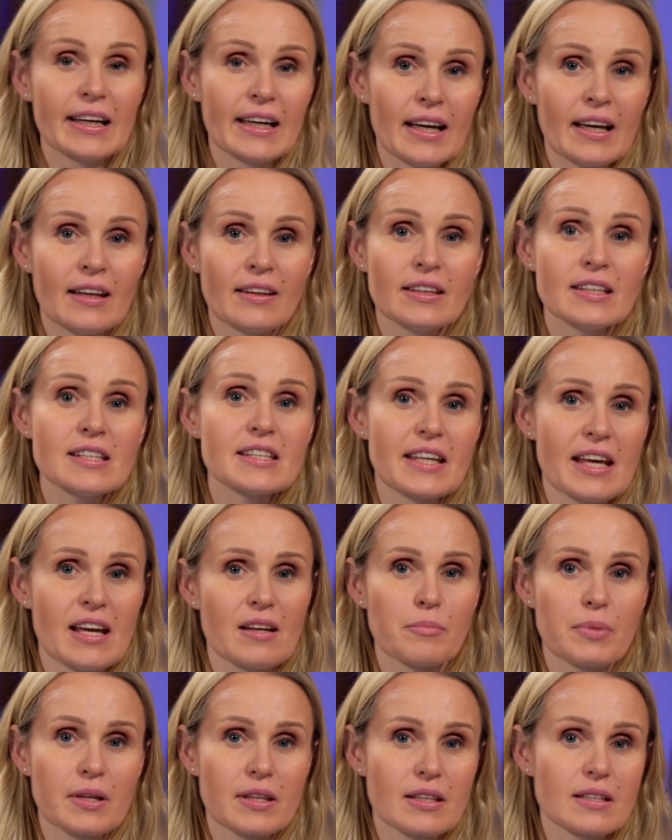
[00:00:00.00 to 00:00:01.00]
again, this
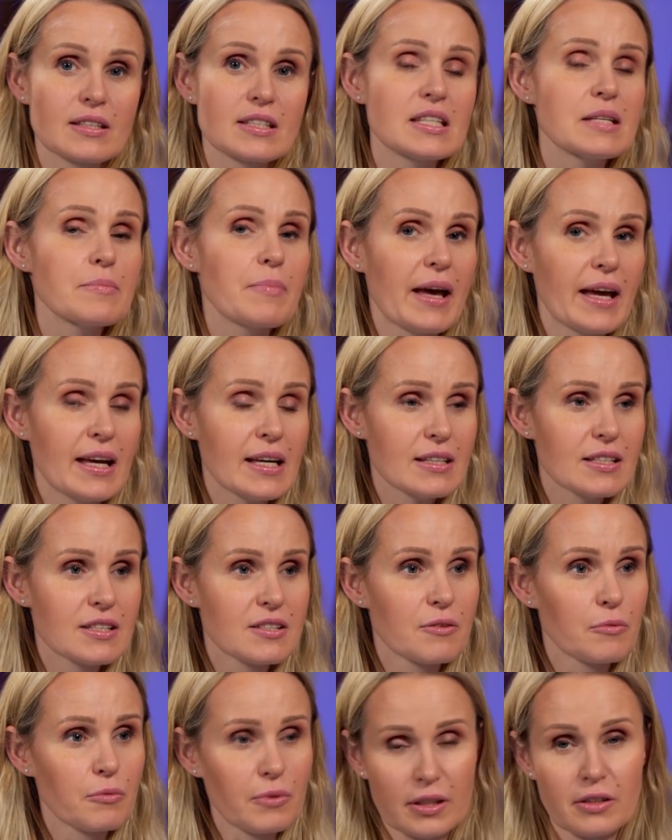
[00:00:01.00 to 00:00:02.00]
can be the
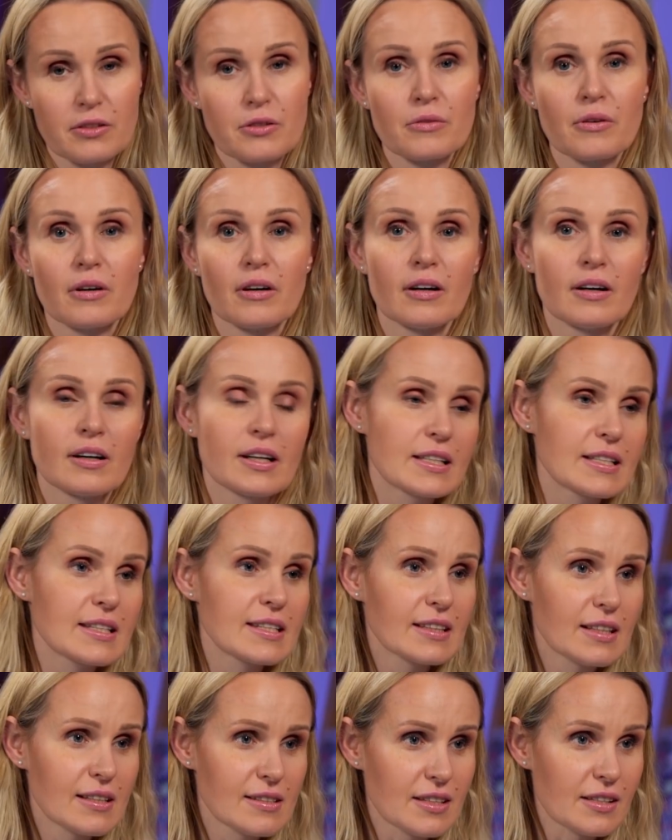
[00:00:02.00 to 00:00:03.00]
debate when you are
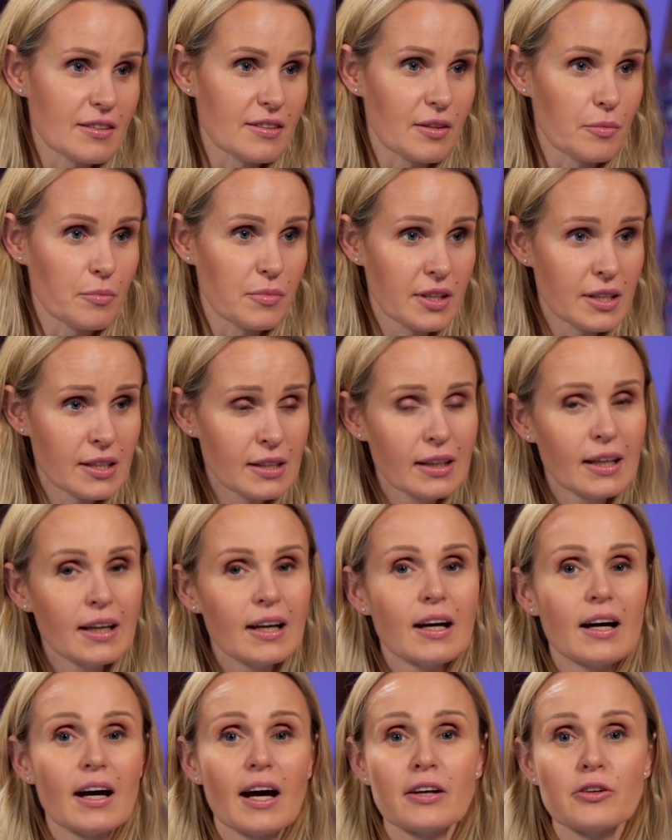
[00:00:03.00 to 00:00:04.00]
discussing something,
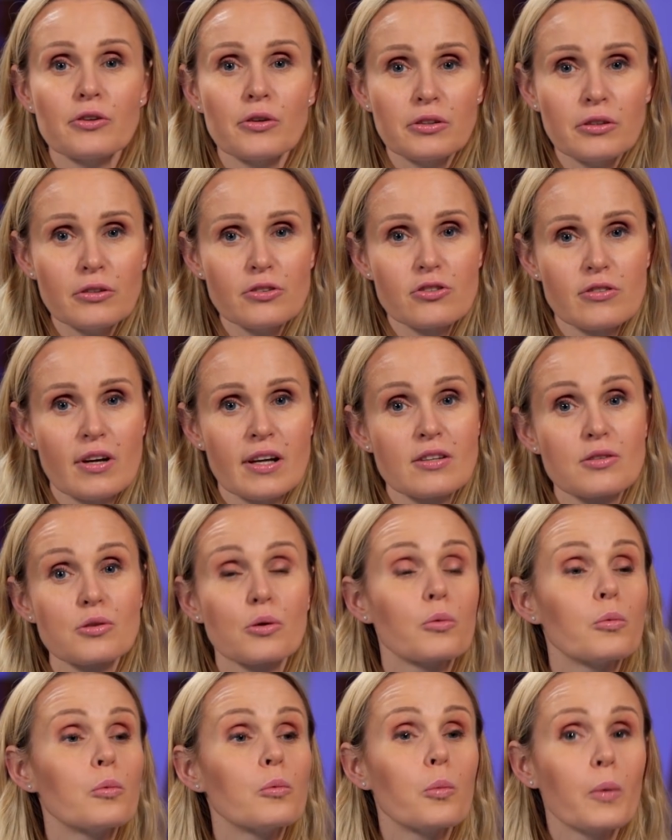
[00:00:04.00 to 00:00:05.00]
and you're not trying
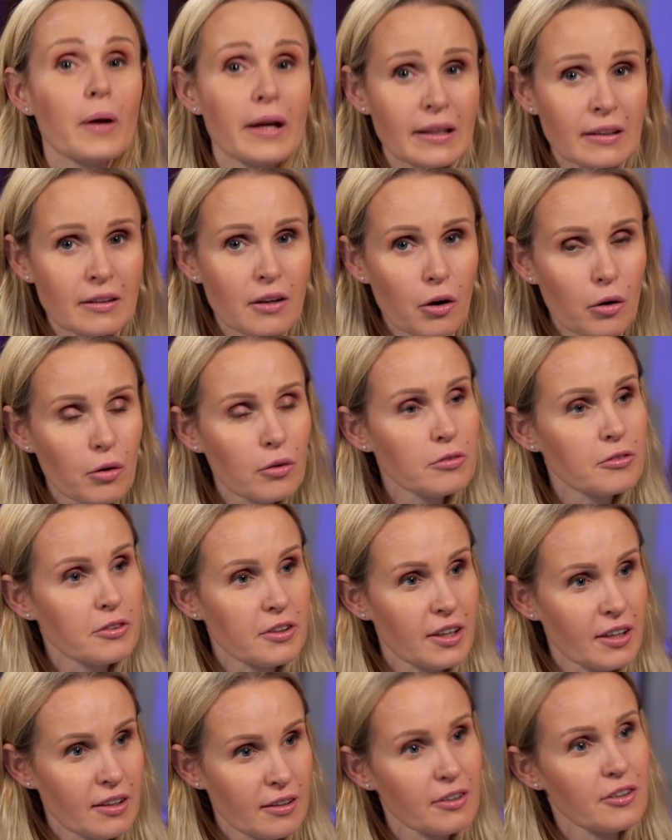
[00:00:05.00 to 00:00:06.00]
to win
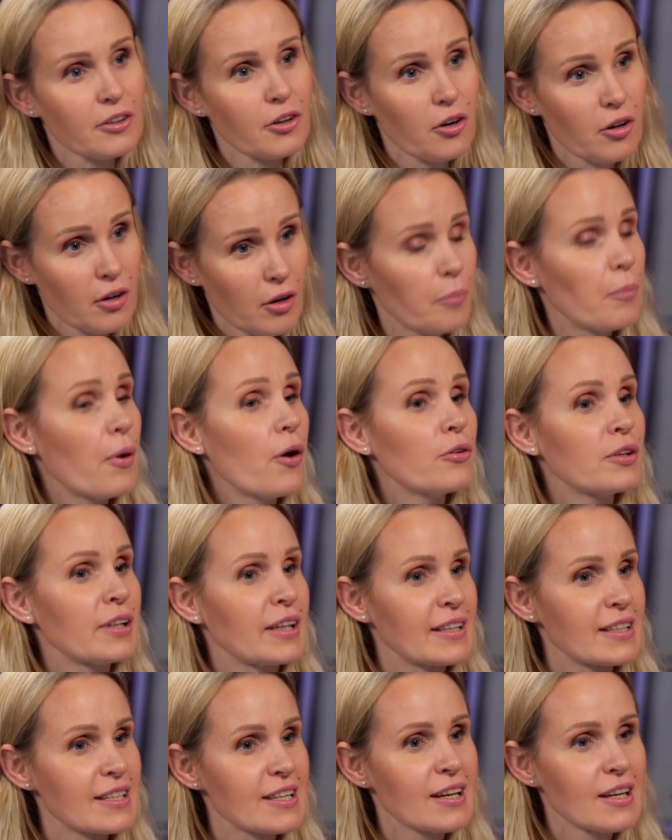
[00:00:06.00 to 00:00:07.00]
over your
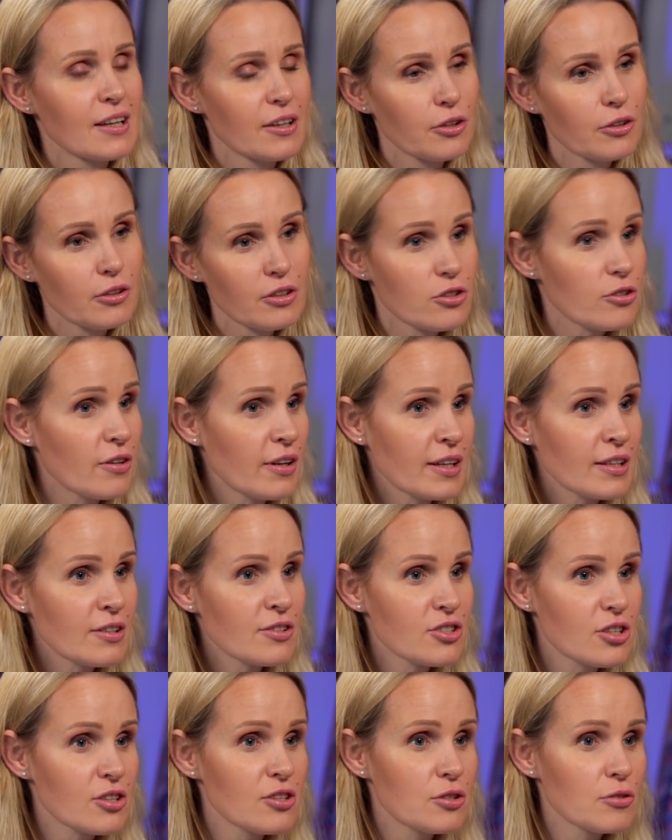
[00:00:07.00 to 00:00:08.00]
opponent. You're
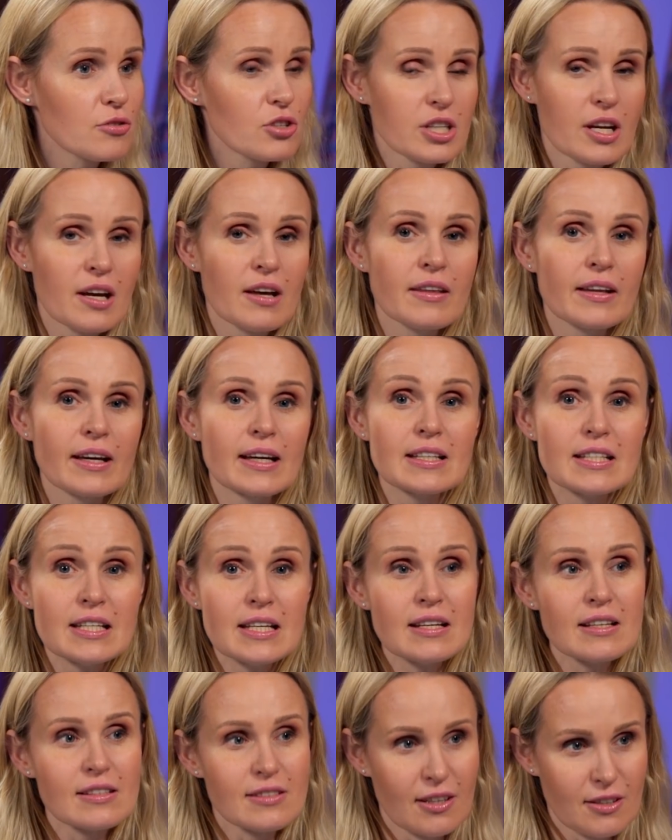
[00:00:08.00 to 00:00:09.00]
trying just to share the
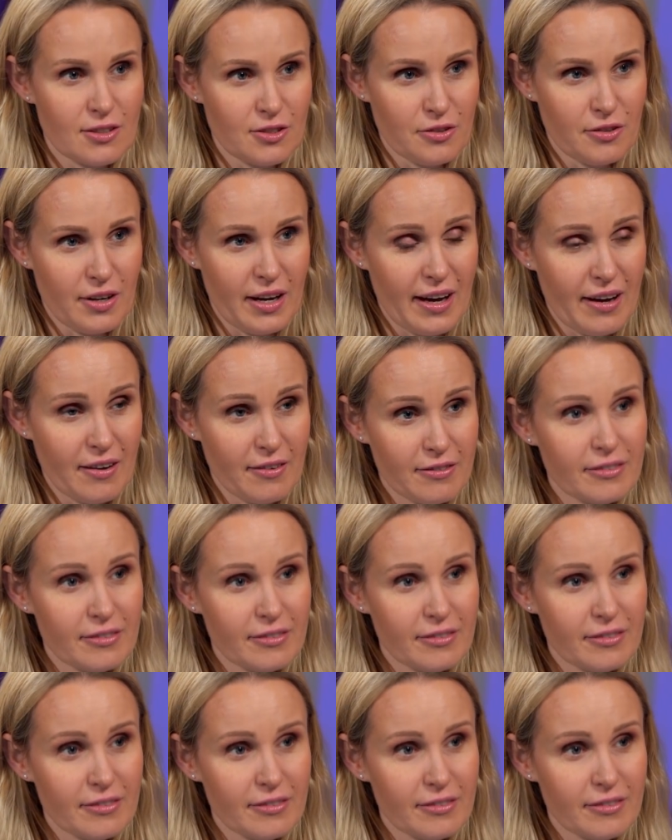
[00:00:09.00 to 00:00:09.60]
ideas that you have.